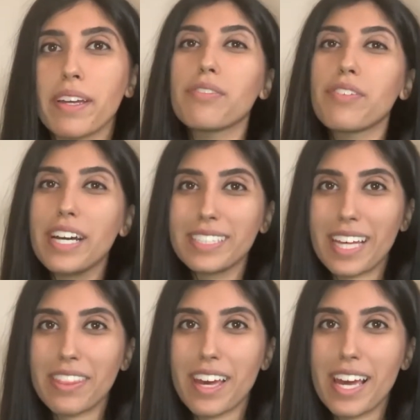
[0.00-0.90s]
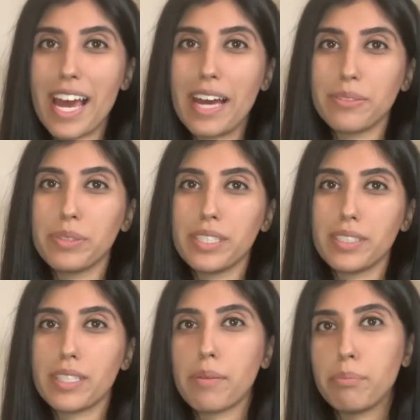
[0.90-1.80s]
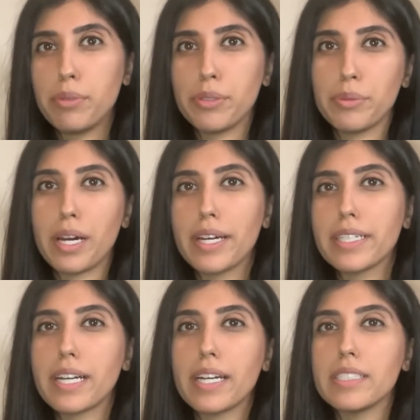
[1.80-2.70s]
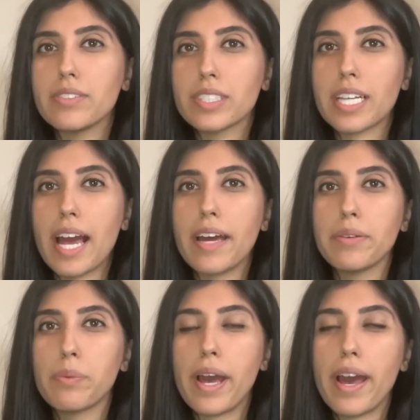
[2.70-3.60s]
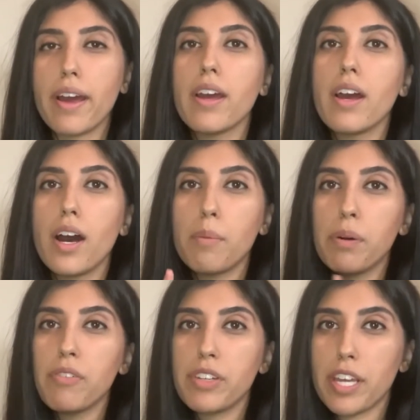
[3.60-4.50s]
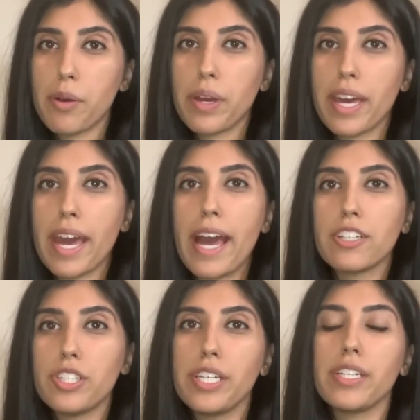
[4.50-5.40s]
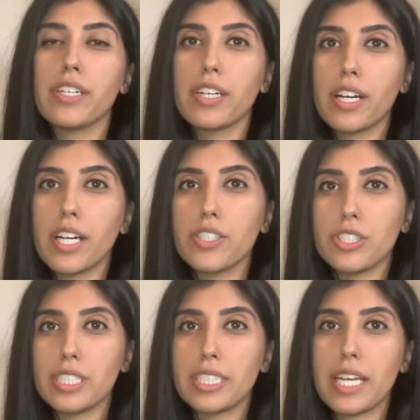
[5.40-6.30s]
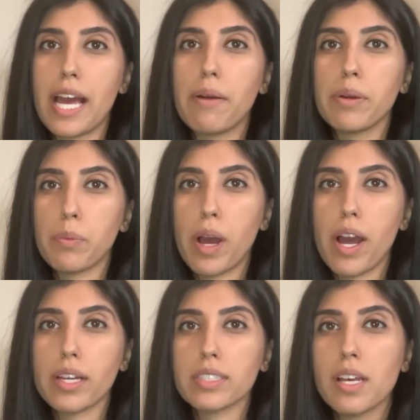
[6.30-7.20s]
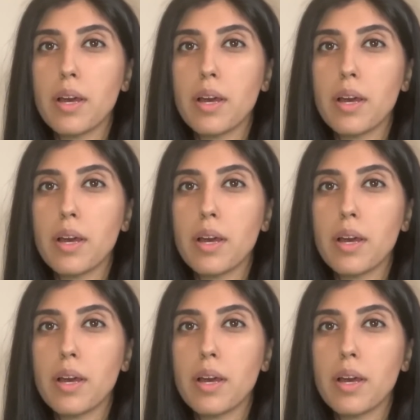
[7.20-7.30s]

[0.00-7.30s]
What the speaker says: So the first scan that I had was this blue light kind of scan, where I'll put a video here actually and you can kind of just see how it works.